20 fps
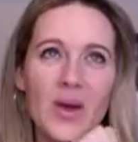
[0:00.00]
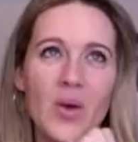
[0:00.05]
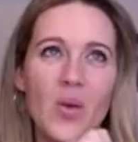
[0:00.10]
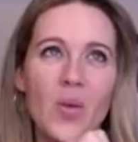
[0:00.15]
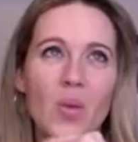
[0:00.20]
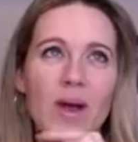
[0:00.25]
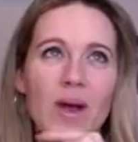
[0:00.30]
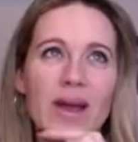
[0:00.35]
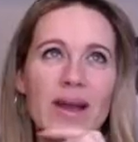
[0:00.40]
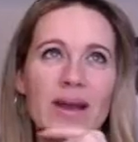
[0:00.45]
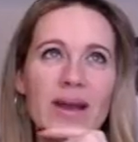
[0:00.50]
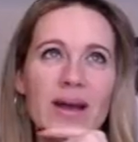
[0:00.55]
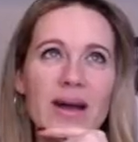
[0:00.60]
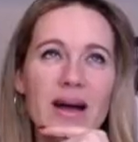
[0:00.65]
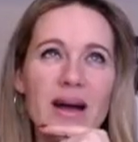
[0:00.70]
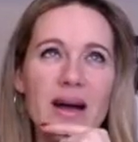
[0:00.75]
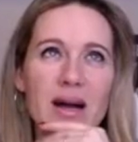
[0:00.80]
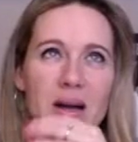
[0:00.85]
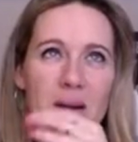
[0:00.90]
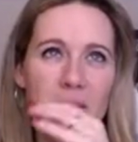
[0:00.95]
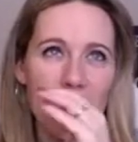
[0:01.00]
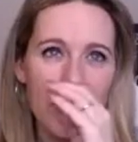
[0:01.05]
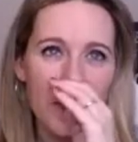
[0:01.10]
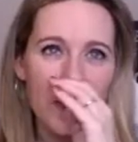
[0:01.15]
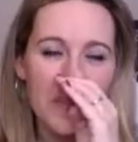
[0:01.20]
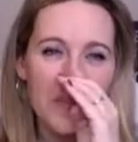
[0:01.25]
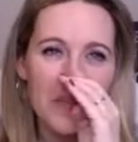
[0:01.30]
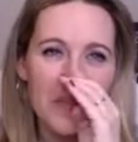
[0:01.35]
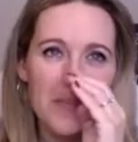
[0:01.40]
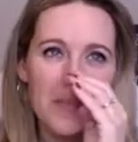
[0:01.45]

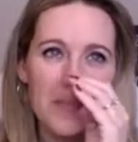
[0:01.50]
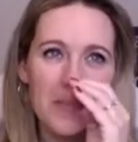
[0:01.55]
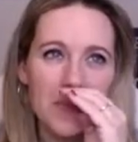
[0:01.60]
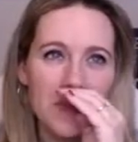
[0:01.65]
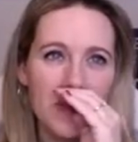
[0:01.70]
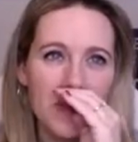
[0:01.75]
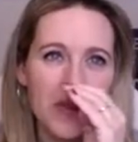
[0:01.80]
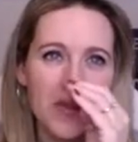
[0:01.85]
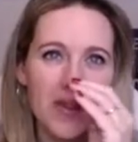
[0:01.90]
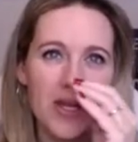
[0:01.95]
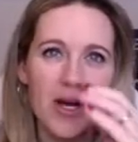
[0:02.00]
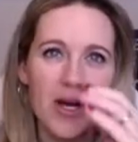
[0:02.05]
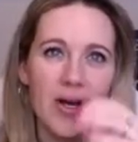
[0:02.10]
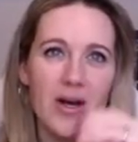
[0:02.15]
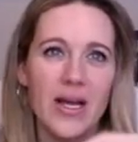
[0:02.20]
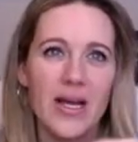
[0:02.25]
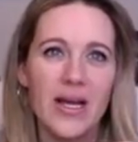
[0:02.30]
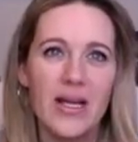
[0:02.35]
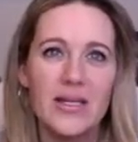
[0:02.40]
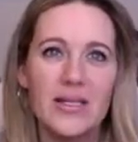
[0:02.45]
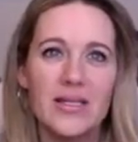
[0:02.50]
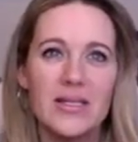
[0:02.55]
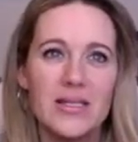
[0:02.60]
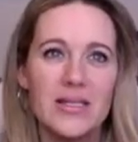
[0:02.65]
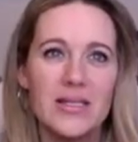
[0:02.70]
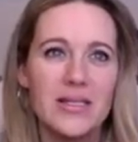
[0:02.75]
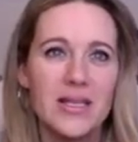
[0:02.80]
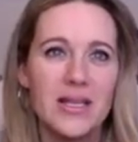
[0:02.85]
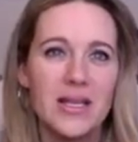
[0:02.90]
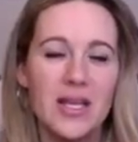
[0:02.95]
When there
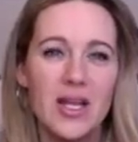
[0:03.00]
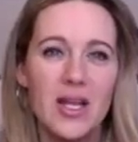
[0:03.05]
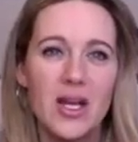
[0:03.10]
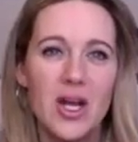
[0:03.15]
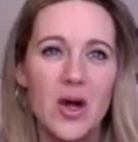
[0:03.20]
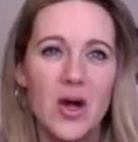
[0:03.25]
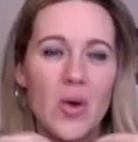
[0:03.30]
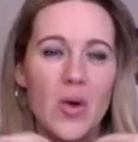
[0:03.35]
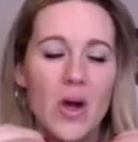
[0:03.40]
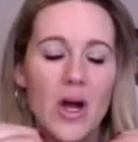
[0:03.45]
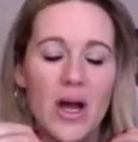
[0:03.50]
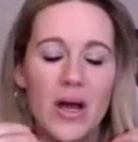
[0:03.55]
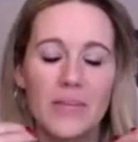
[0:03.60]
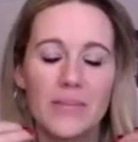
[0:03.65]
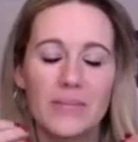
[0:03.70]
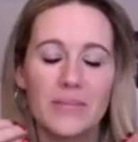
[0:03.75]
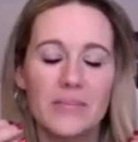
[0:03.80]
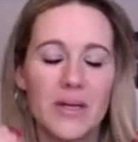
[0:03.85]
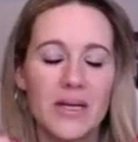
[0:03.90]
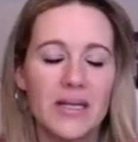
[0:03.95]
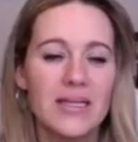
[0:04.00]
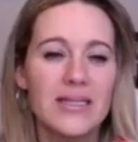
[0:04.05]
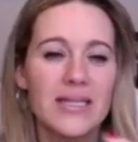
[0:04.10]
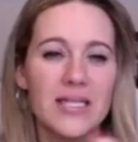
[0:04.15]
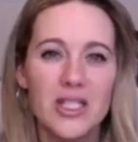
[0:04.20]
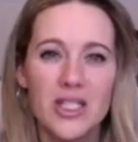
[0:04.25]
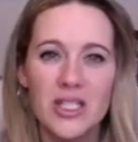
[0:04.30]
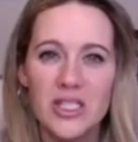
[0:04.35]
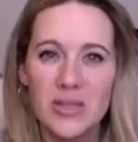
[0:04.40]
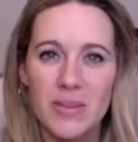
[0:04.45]
is, a
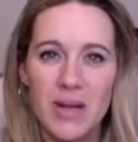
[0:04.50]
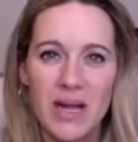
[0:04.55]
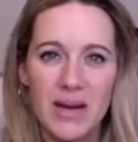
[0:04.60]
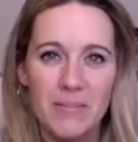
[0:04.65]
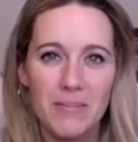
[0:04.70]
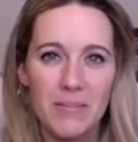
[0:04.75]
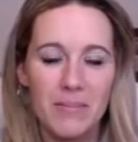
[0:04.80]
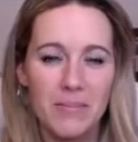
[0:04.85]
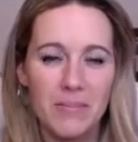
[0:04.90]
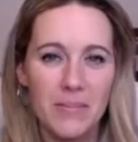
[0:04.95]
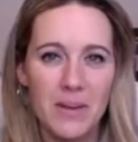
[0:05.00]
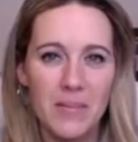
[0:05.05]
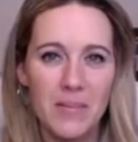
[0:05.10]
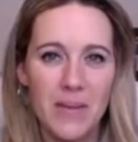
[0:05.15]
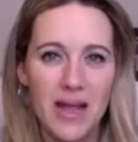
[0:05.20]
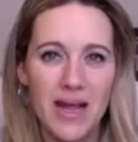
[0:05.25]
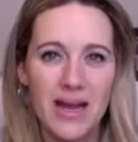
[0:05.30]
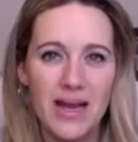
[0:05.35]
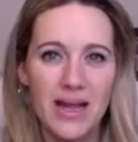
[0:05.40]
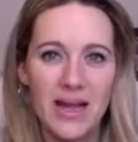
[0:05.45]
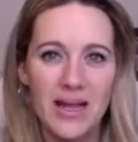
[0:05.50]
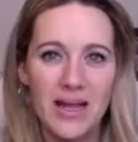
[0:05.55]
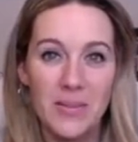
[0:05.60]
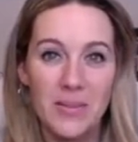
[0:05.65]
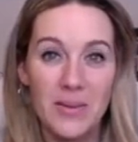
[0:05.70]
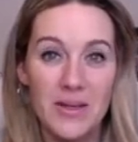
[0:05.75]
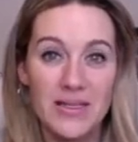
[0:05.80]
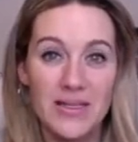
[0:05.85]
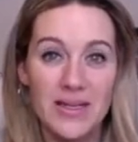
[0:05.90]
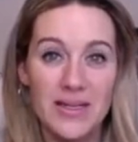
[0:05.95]
decision to be made in the
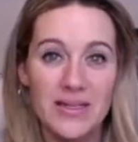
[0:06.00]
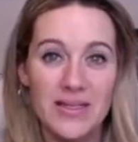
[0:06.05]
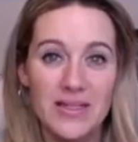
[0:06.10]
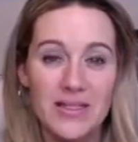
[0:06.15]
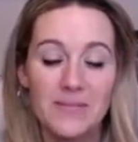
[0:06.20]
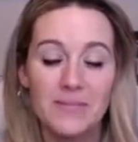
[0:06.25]
business